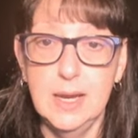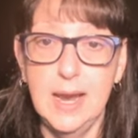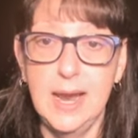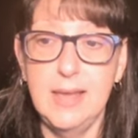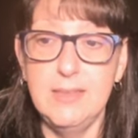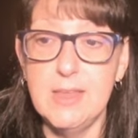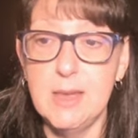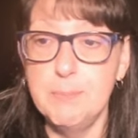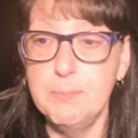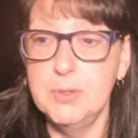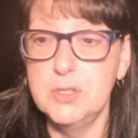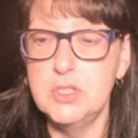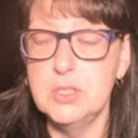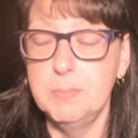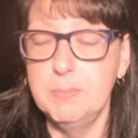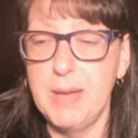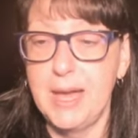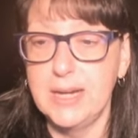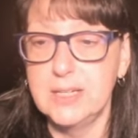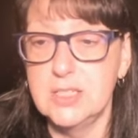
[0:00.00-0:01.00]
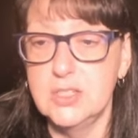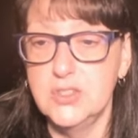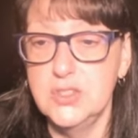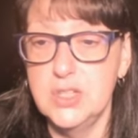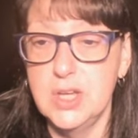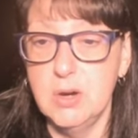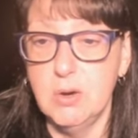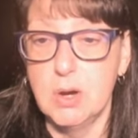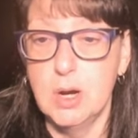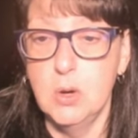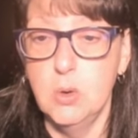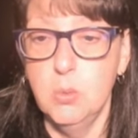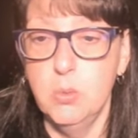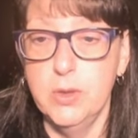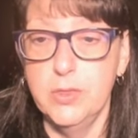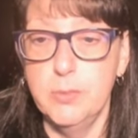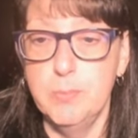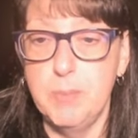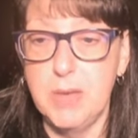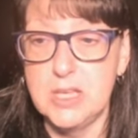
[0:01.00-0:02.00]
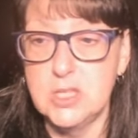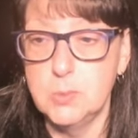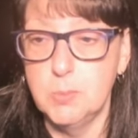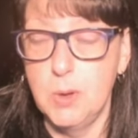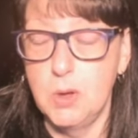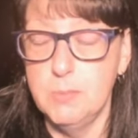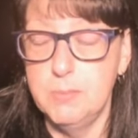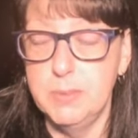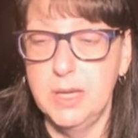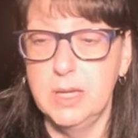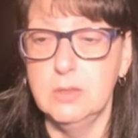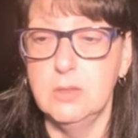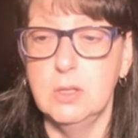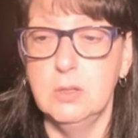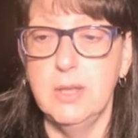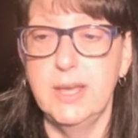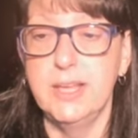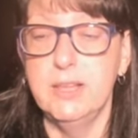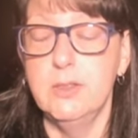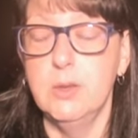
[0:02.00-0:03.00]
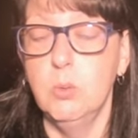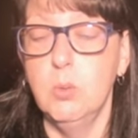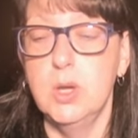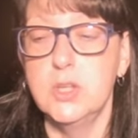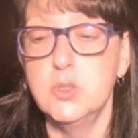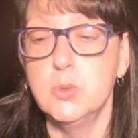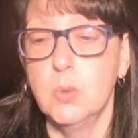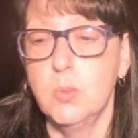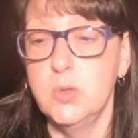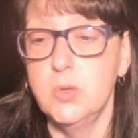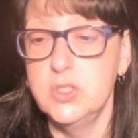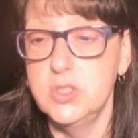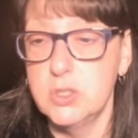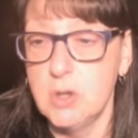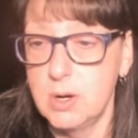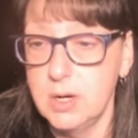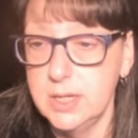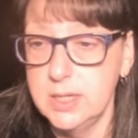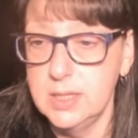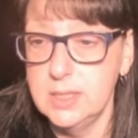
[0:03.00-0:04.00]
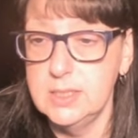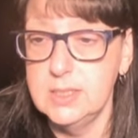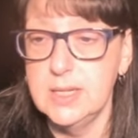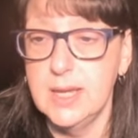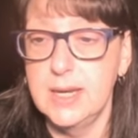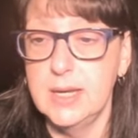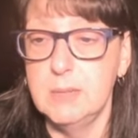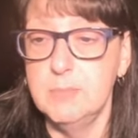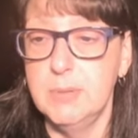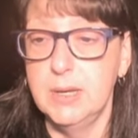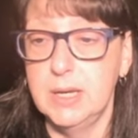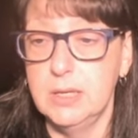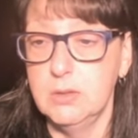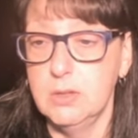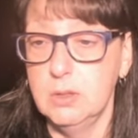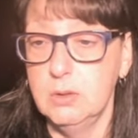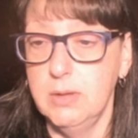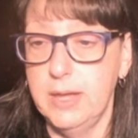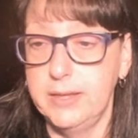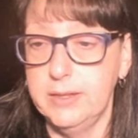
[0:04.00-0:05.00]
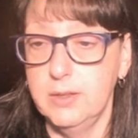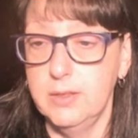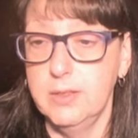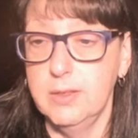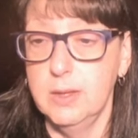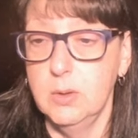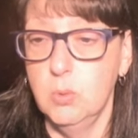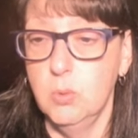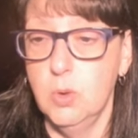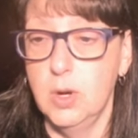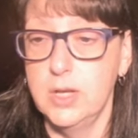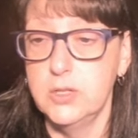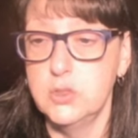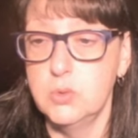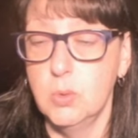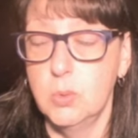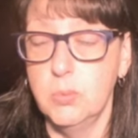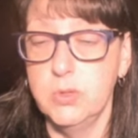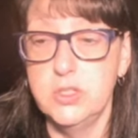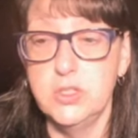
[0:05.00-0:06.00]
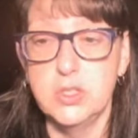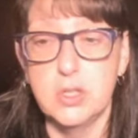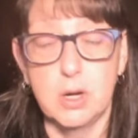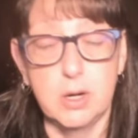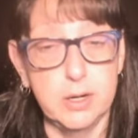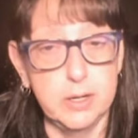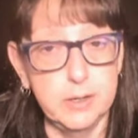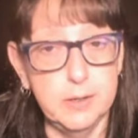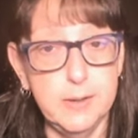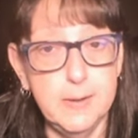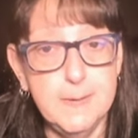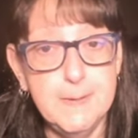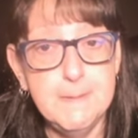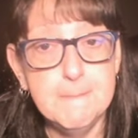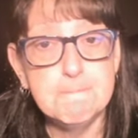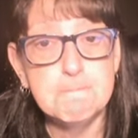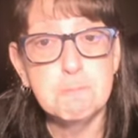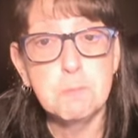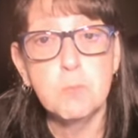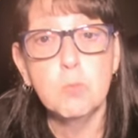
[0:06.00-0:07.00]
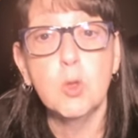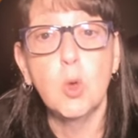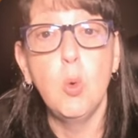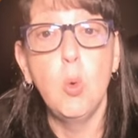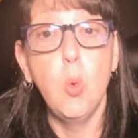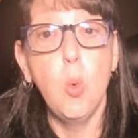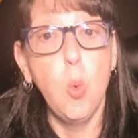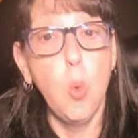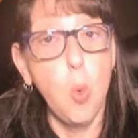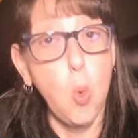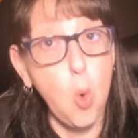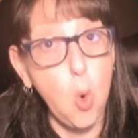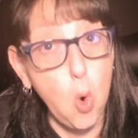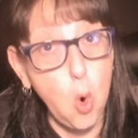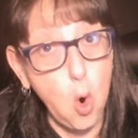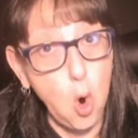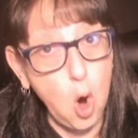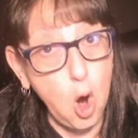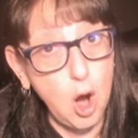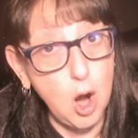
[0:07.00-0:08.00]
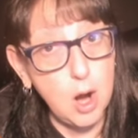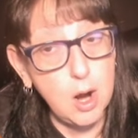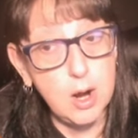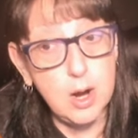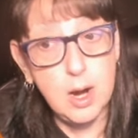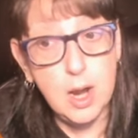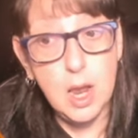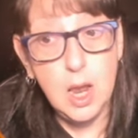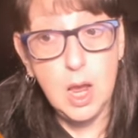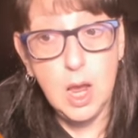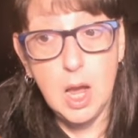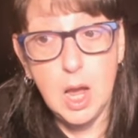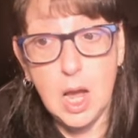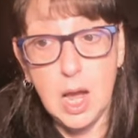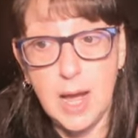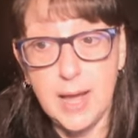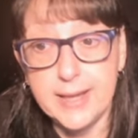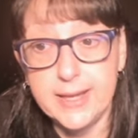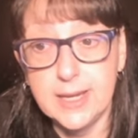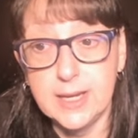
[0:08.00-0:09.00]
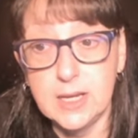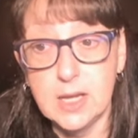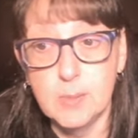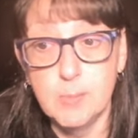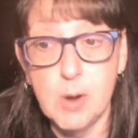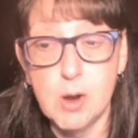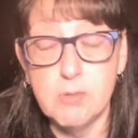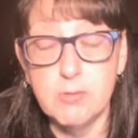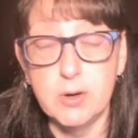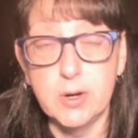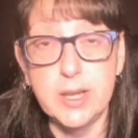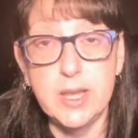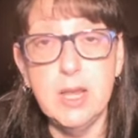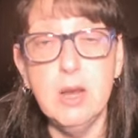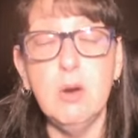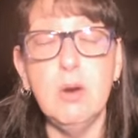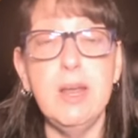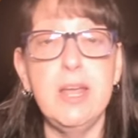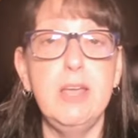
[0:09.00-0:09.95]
And that puts it back to 0, with baseball being the length it was when we started and Denny being the length it was when we started. Or I can come over here.